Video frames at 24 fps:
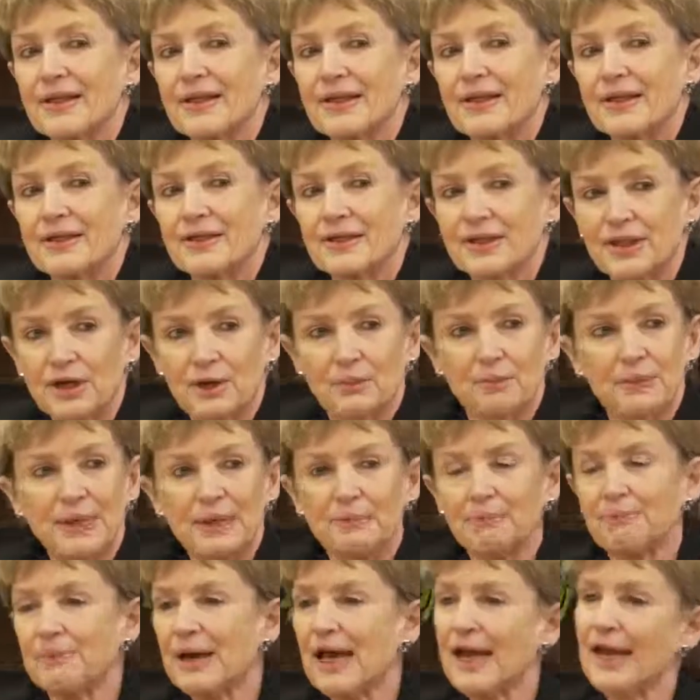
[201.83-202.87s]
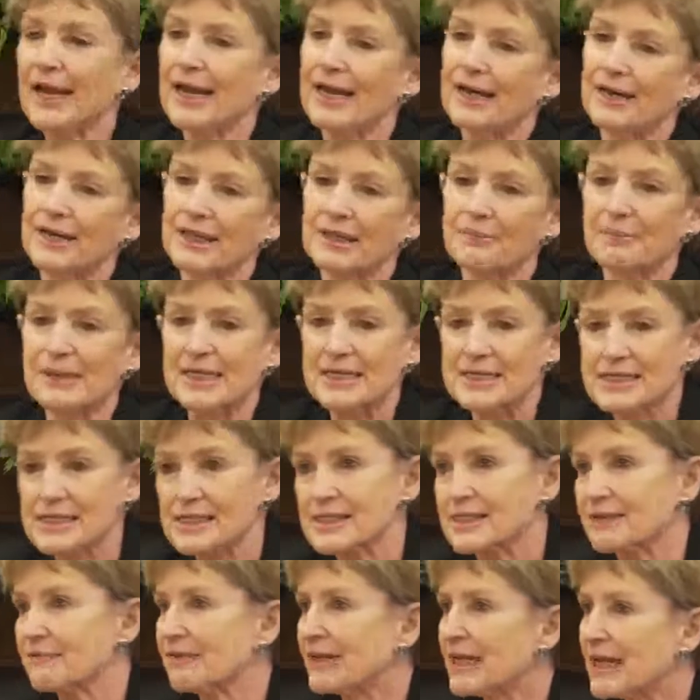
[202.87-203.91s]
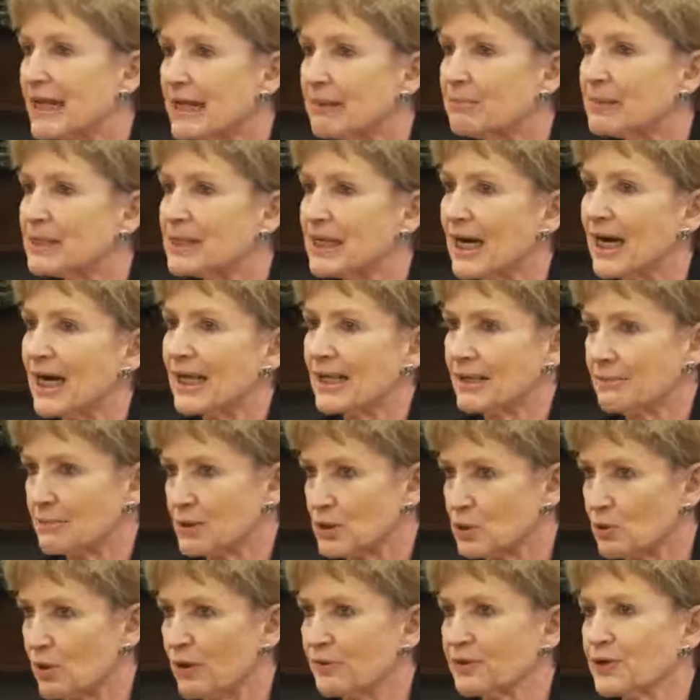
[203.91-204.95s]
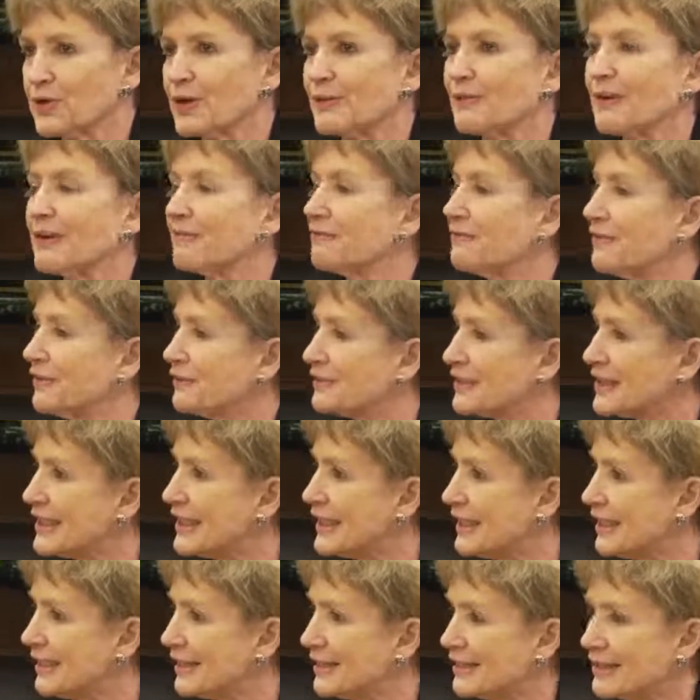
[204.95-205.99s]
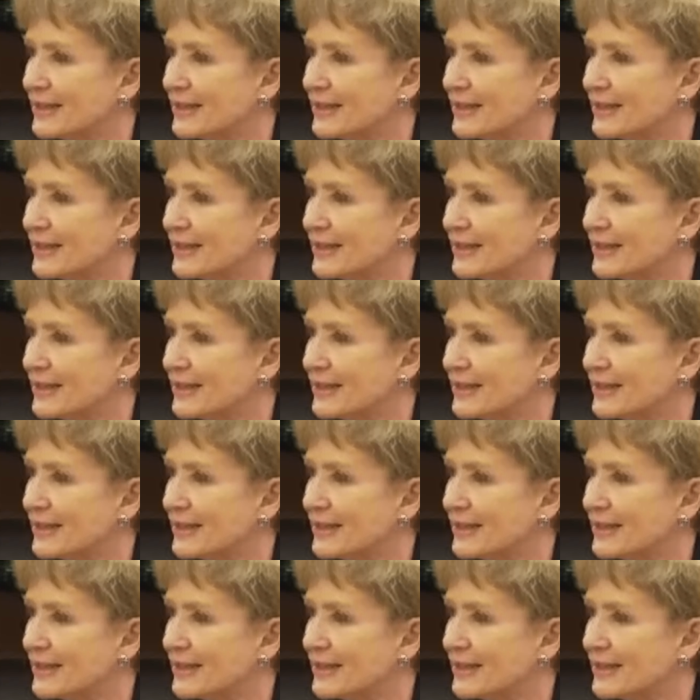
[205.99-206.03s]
they're being paid on the basis of an EBITDA that was 12/31/15.